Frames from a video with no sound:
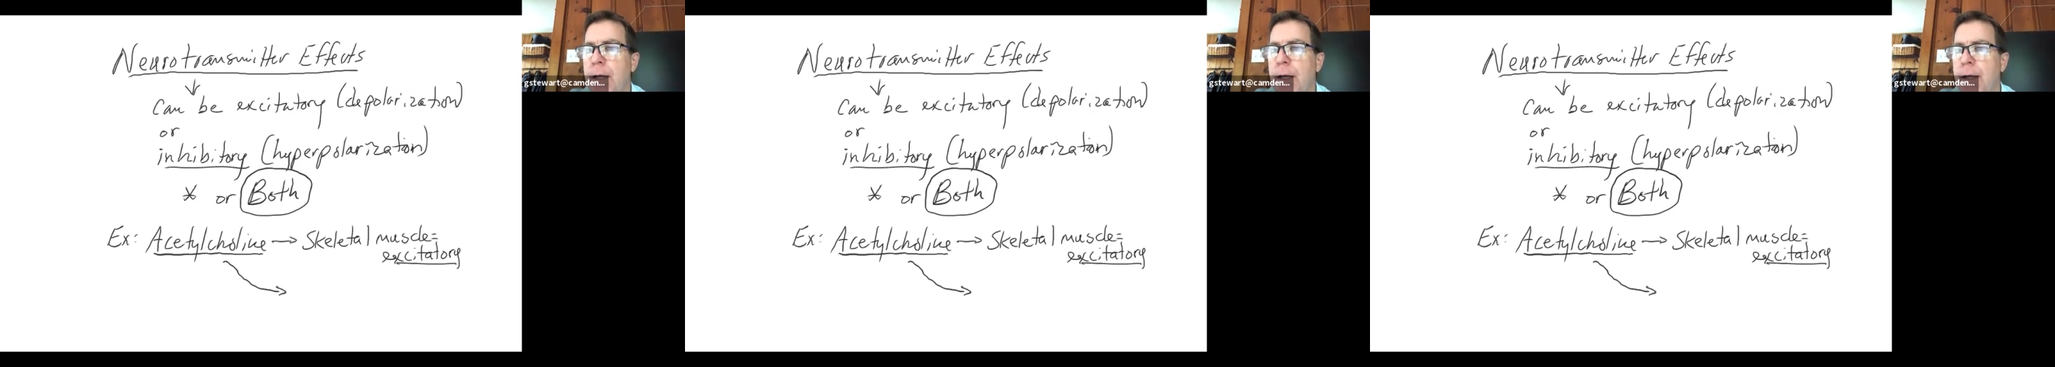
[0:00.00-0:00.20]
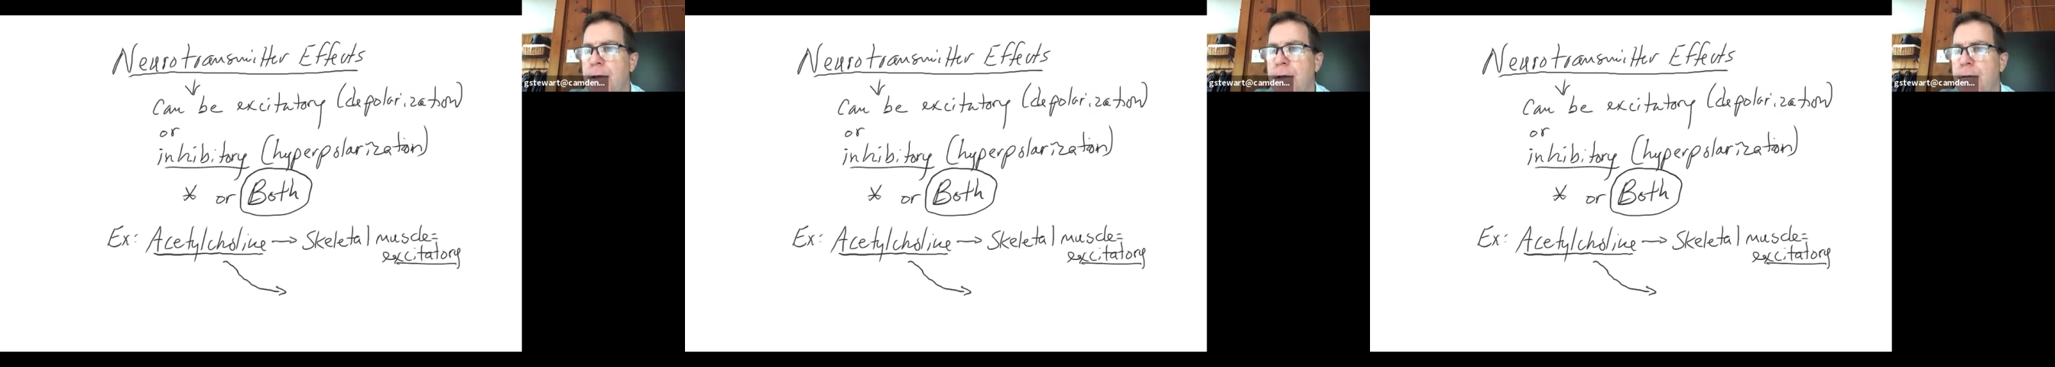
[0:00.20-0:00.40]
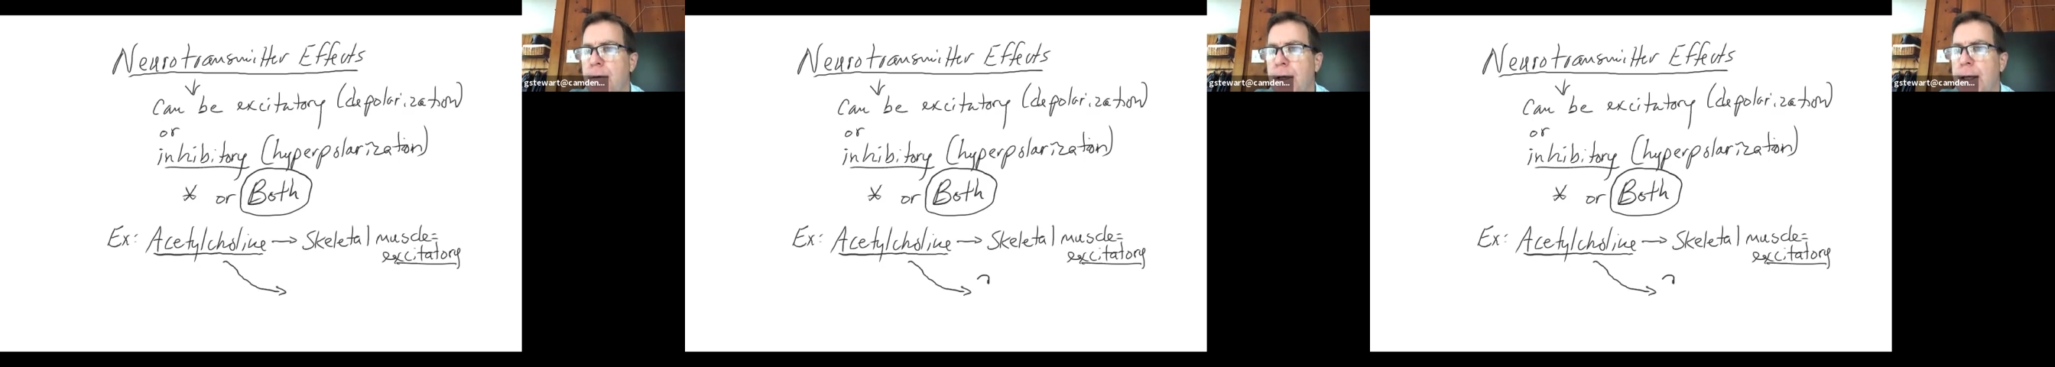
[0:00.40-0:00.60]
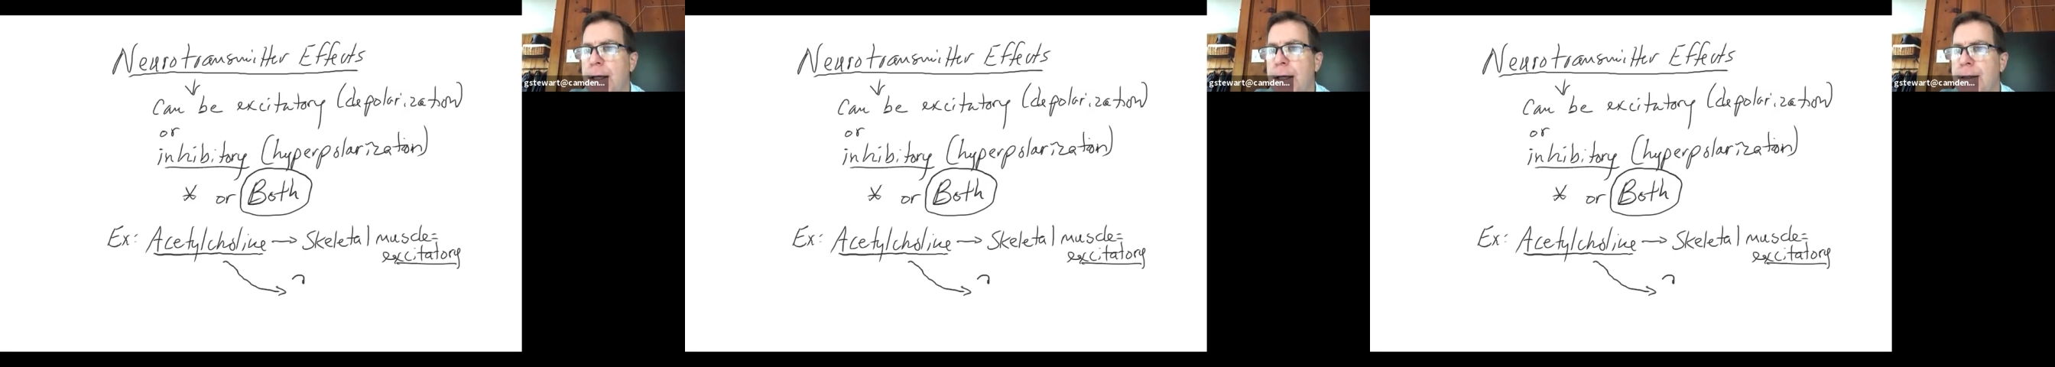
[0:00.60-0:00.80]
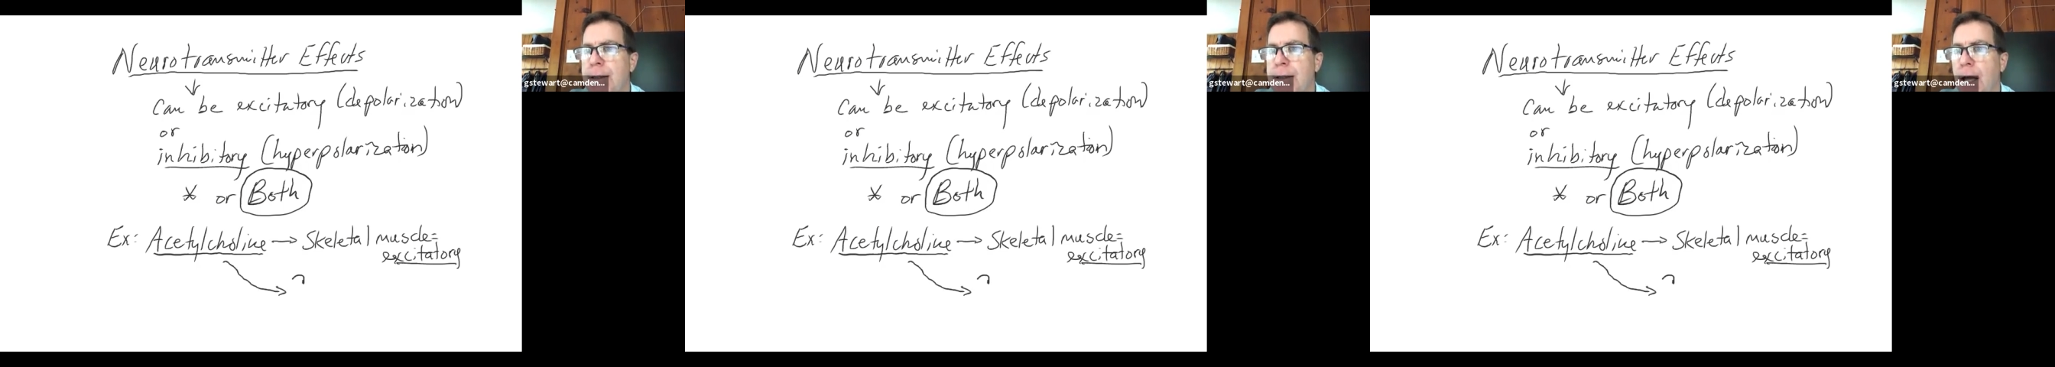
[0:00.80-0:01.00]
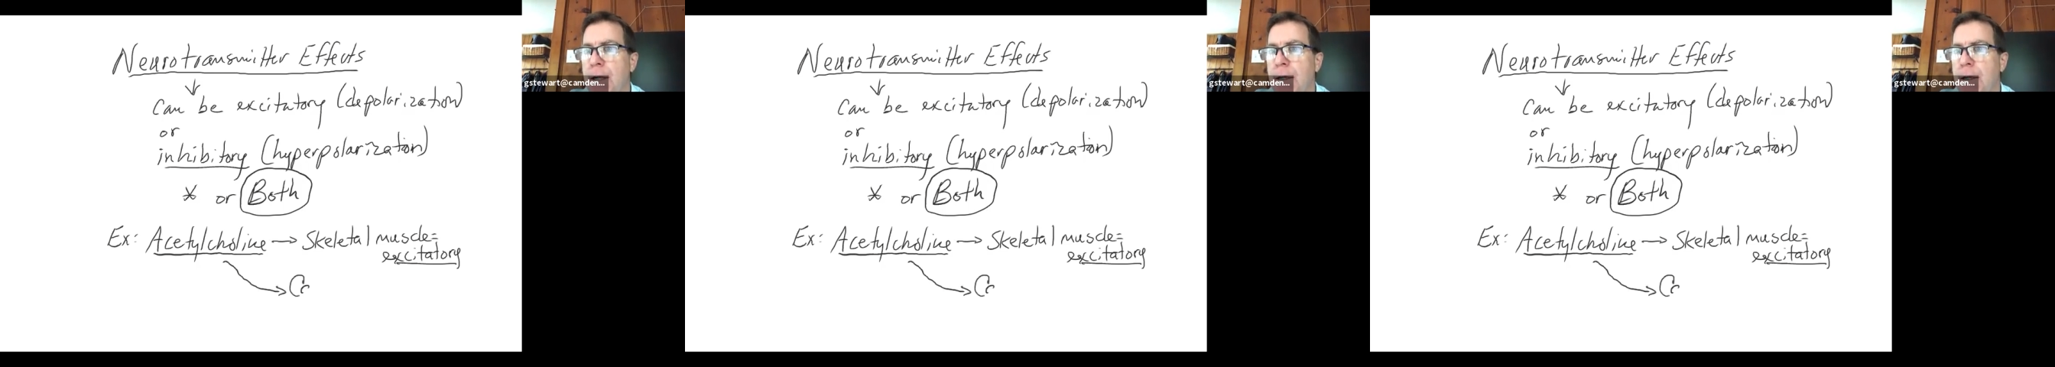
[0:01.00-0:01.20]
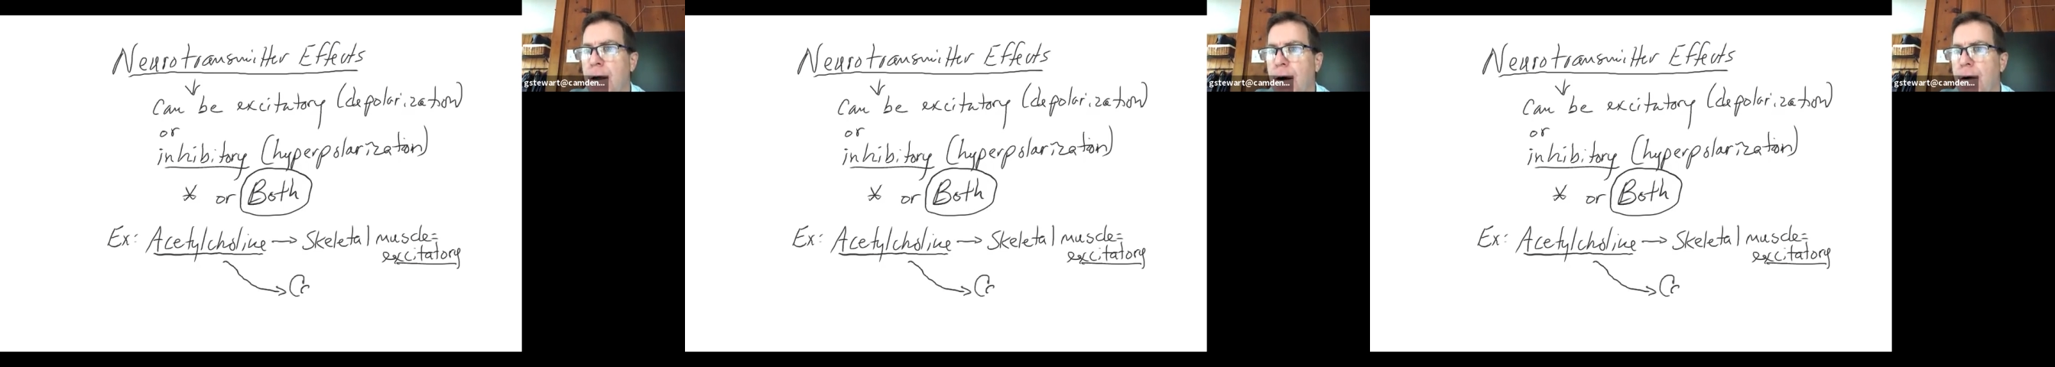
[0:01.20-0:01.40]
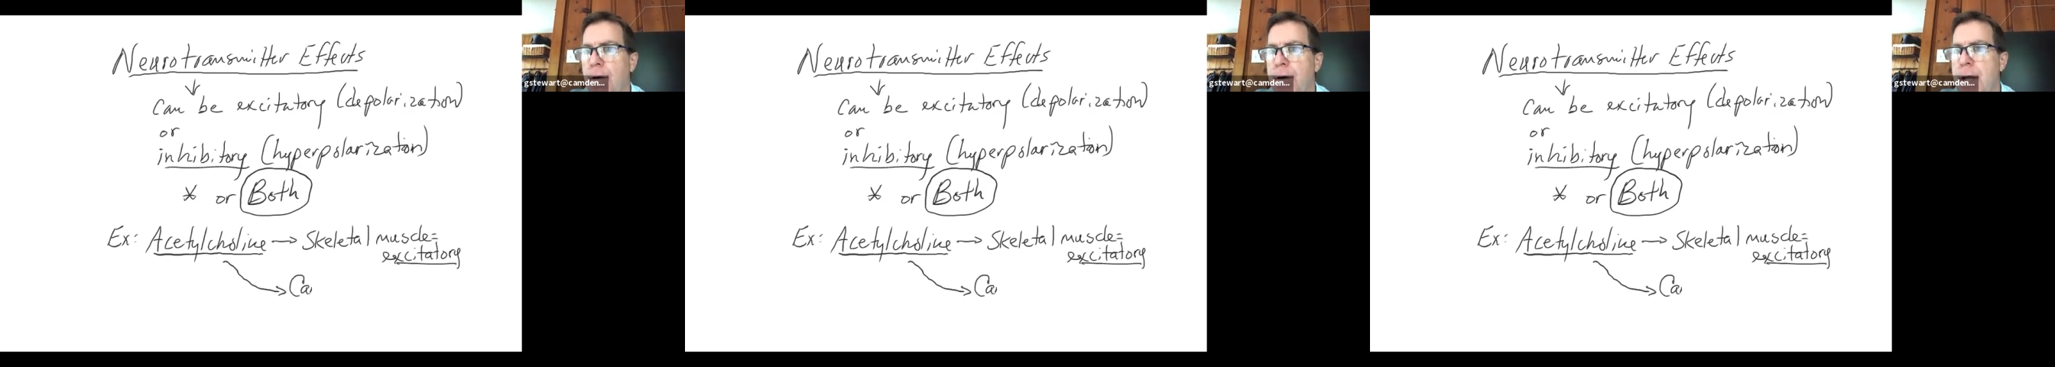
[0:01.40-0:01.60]
is released on
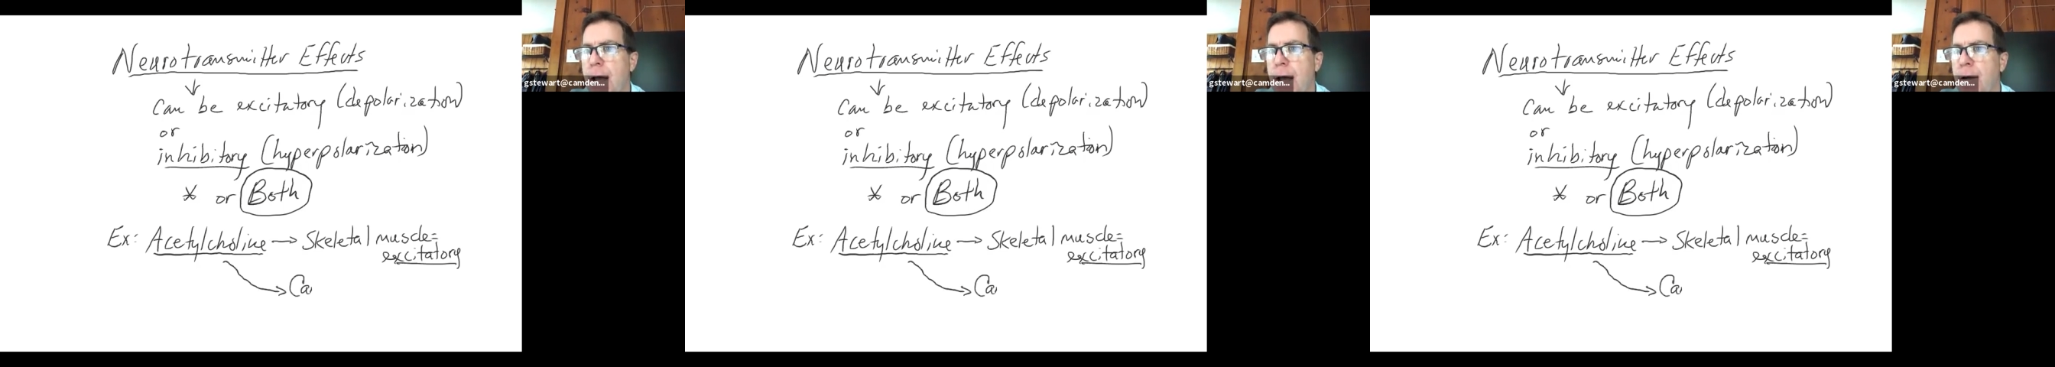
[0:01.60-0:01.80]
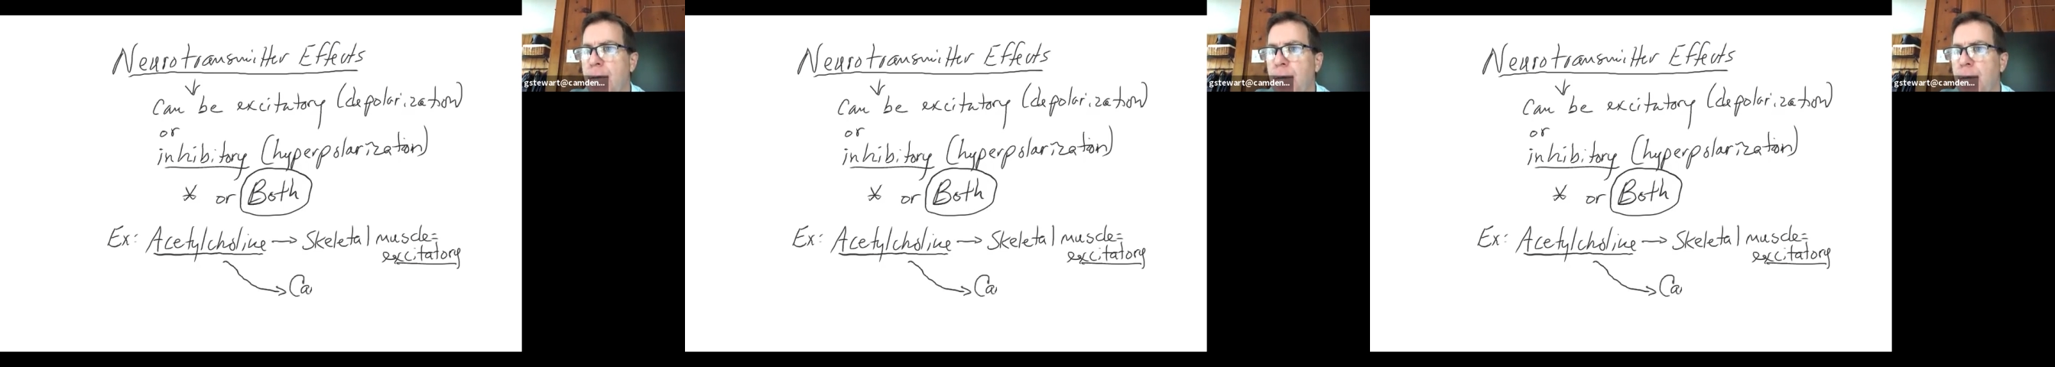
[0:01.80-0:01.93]
cardiac